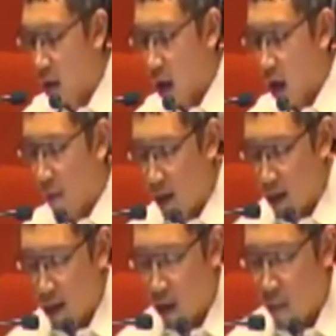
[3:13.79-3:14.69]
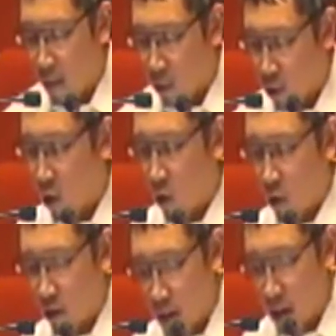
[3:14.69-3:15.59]
A military patrol
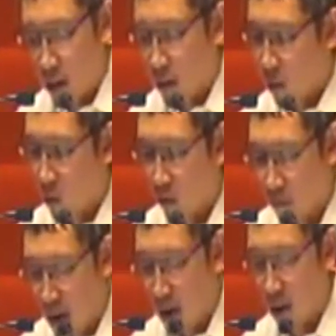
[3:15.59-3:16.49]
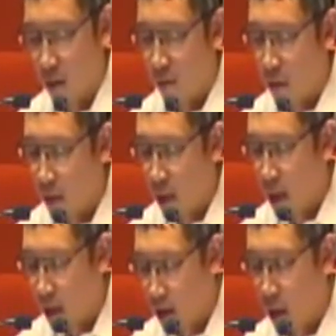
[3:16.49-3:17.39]
was met with fire from an
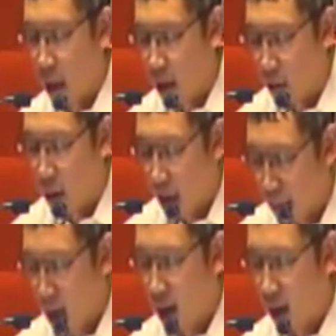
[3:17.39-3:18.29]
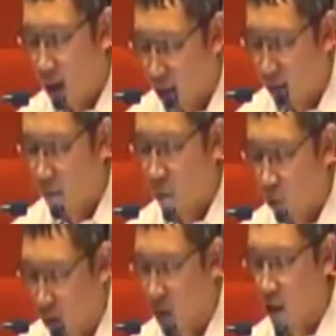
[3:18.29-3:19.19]
MILF
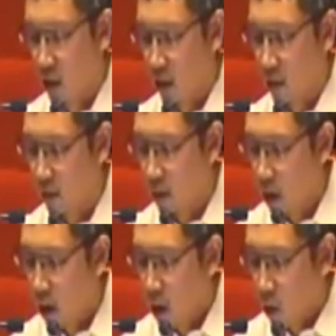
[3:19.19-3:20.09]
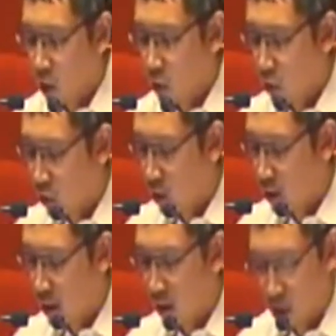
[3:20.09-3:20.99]
contingent, which
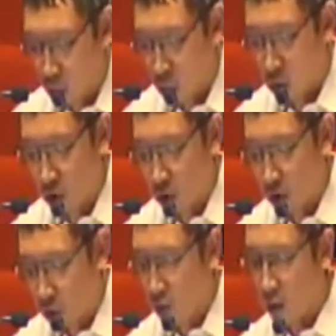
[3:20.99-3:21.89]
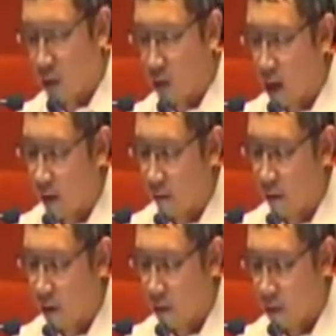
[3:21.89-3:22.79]
resulted in soldiers losing their lives.